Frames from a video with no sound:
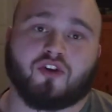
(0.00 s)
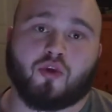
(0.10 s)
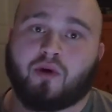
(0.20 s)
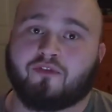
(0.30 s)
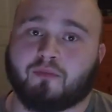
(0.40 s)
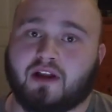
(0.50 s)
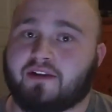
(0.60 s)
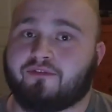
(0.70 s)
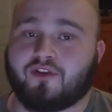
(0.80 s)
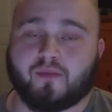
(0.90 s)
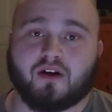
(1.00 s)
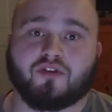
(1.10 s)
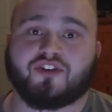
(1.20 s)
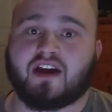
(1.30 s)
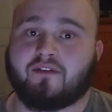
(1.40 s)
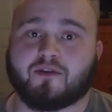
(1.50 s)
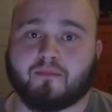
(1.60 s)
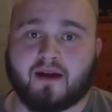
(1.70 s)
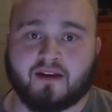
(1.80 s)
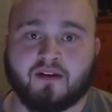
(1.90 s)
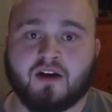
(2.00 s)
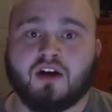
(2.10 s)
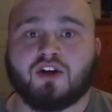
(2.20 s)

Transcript: all the way from light females to heavy men.